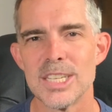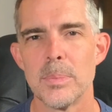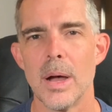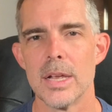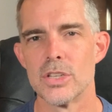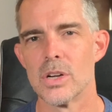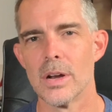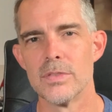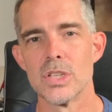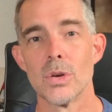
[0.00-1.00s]
It's a posture
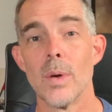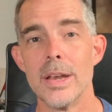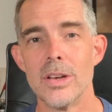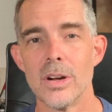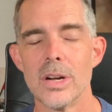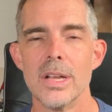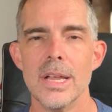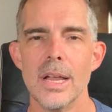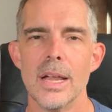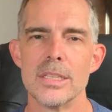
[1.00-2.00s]
of surrender.
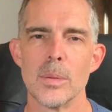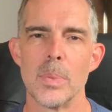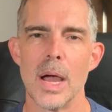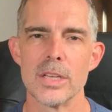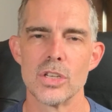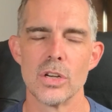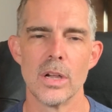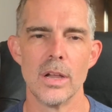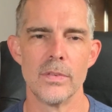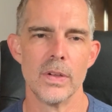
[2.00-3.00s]
It's a posture
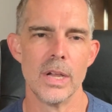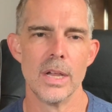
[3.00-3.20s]
of